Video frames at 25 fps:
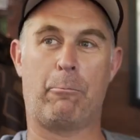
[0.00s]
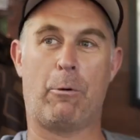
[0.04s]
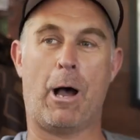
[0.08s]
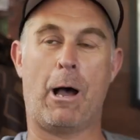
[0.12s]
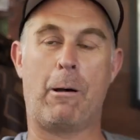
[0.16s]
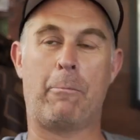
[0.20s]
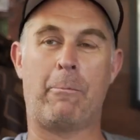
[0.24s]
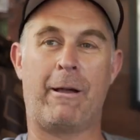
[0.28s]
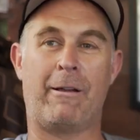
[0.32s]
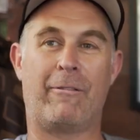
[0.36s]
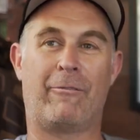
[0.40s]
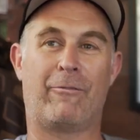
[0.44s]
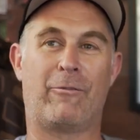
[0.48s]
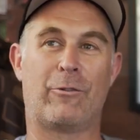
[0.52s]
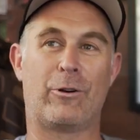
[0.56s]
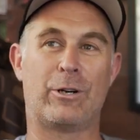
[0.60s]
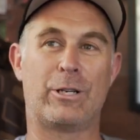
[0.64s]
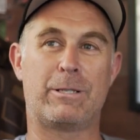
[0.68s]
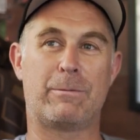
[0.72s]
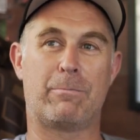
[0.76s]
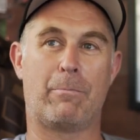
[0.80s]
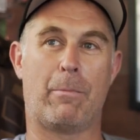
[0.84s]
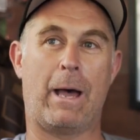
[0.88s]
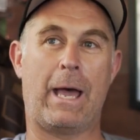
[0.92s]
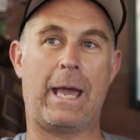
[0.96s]
bought my
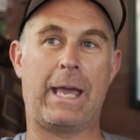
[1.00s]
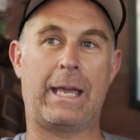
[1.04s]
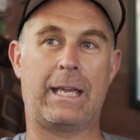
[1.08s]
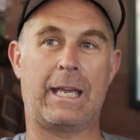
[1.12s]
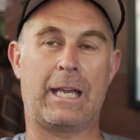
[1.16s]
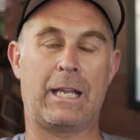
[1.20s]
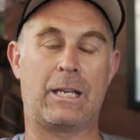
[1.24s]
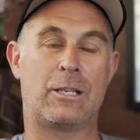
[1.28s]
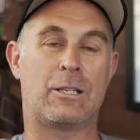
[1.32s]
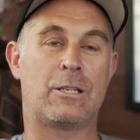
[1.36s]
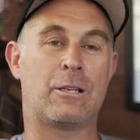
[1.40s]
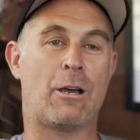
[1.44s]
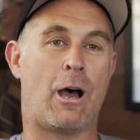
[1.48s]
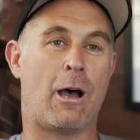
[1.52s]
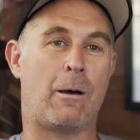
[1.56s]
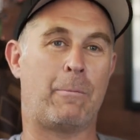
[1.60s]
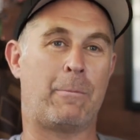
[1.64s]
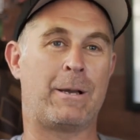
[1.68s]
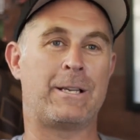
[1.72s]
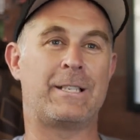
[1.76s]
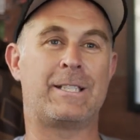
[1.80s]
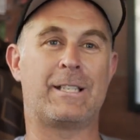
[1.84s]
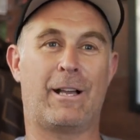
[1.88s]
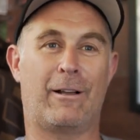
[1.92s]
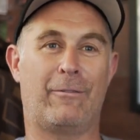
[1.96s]
first bike and taught
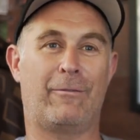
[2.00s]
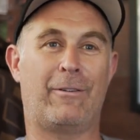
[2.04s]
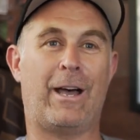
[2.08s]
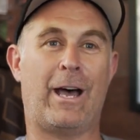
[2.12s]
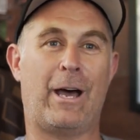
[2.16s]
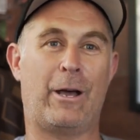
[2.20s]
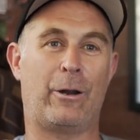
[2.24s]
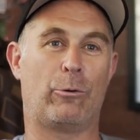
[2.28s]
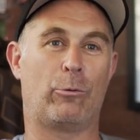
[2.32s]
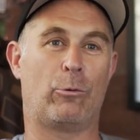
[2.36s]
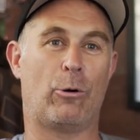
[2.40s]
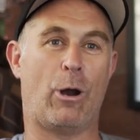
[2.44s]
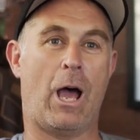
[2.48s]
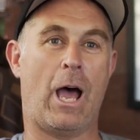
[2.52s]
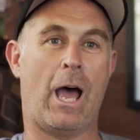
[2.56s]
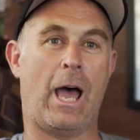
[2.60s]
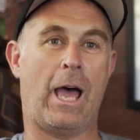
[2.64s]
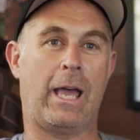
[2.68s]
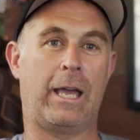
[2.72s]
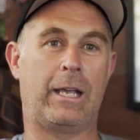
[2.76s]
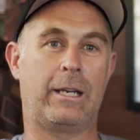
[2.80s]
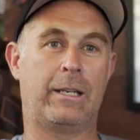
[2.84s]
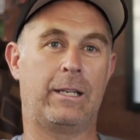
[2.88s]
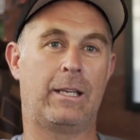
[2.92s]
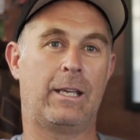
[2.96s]
myself how to
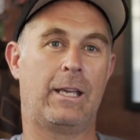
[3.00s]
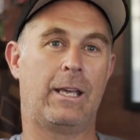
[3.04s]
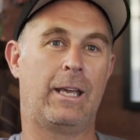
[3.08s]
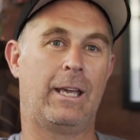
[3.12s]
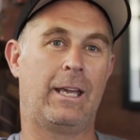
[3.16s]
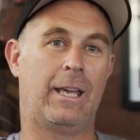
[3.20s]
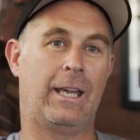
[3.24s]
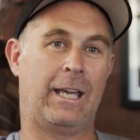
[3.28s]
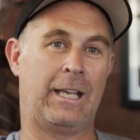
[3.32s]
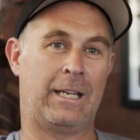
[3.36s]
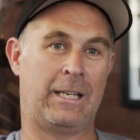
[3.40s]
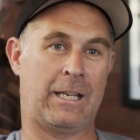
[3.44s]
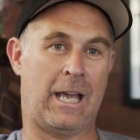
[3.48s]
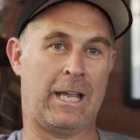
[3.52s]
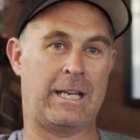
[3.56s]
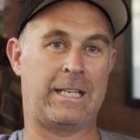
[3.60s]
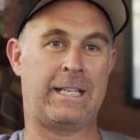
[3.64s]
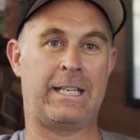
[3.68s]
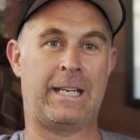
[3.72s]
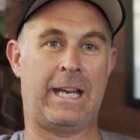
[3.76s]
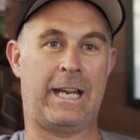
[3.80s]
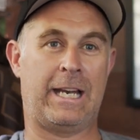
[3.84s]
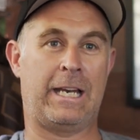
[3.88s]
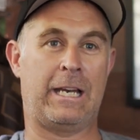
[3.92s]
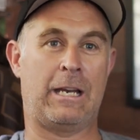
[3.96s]
ride in
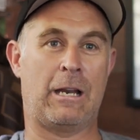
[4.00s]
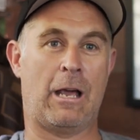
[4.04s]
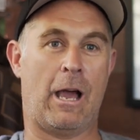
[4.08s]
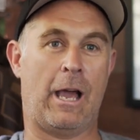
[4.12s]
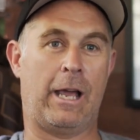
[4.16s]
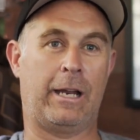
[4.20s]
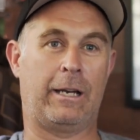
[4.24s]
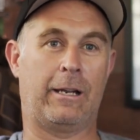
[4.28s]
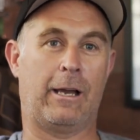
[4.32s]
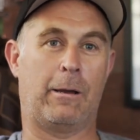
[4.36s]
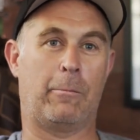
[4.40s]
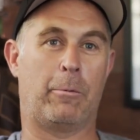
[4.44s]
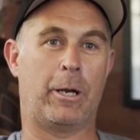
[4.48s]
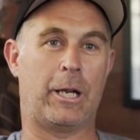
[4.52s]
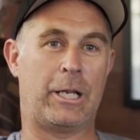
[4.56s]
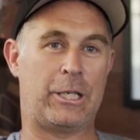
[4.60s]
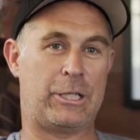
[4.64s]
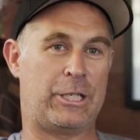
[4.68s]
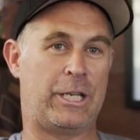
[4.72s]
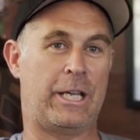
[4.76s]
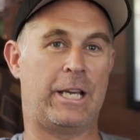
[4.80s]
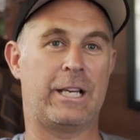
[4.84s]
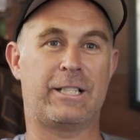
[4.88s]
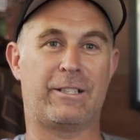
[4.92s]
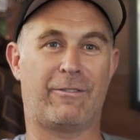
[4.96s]
1989. I bought a
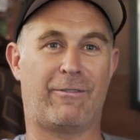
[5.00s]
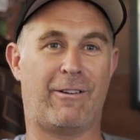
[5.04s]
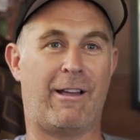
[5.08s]
GS